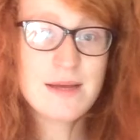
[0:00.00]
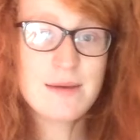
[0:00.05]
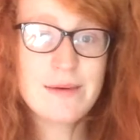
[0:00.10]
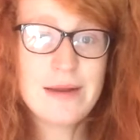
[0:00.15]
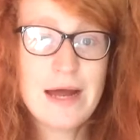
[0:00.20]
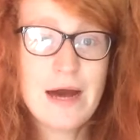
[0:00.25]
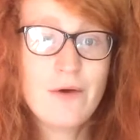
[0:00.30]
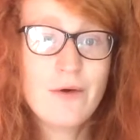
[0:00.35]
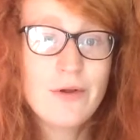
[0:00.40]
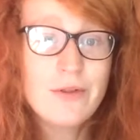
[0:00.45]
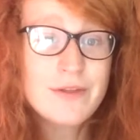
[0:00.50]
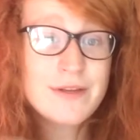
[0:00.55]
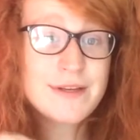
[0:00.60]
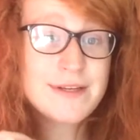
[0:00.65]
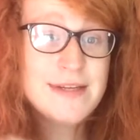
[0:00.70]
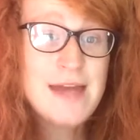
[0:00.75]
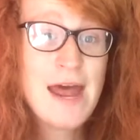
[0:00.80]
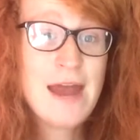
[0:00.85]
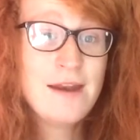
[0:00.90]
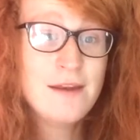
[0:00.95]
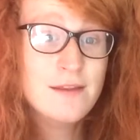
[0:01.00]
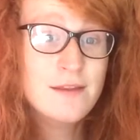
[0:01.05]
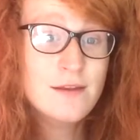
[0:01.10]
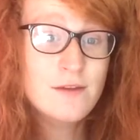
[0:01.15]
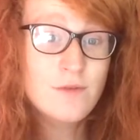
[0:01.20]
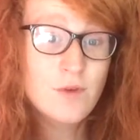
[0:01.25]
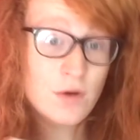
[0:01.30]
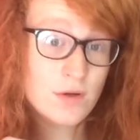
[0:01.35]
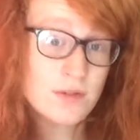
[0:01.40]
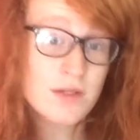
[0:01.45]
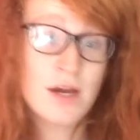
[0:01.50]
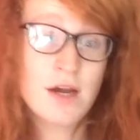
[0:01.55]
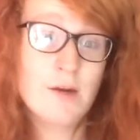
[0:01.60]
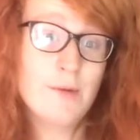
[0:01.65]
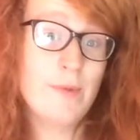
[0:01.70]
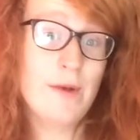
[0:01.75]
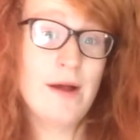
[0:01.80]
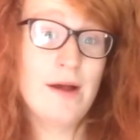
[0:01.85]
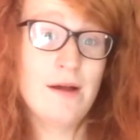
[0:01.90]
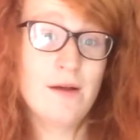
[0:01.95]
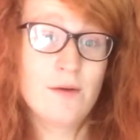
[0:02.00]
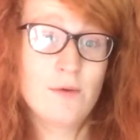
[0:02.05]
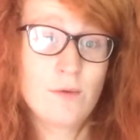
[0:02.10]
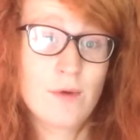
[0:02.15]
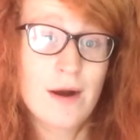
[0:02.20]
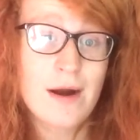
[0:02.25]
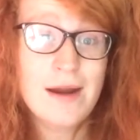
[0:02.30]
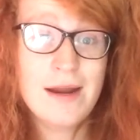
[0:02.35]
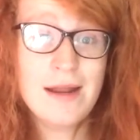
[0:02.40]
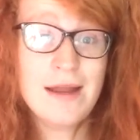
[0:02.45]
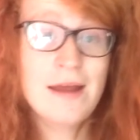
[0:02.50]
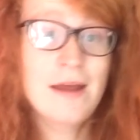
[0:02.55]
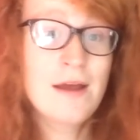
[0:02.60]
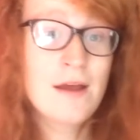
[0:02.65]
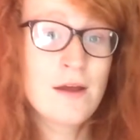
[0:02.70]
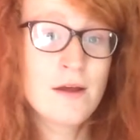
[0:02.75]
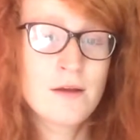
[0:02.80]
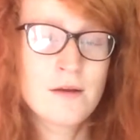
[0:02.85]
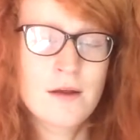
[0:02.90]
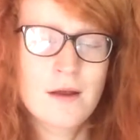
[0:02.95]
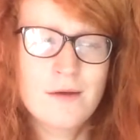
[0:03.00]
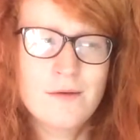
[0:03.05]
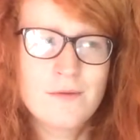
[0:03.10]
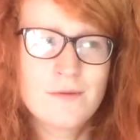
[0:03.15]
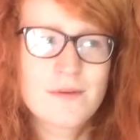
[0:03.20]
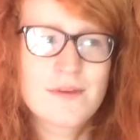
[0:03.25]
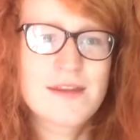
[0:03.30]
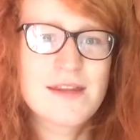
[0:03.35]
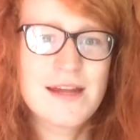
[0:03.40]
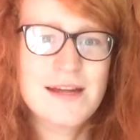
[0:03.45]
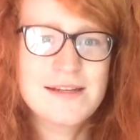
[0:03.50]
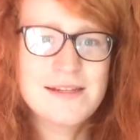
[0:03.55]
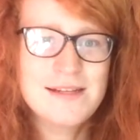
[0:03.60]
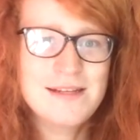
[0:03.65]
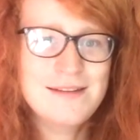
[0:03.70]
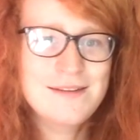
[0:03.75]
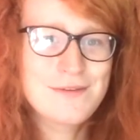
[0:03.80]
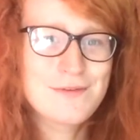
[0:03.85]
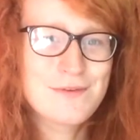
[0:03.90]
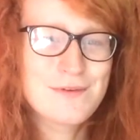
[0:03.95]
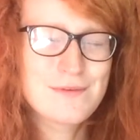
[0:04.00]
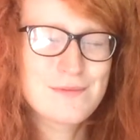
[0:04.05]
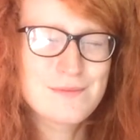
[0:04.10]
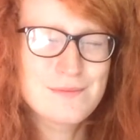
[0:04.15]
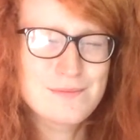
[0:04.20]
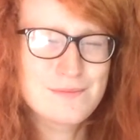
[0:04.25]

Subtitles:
coming out on the 10th of October, right? No, 13th of...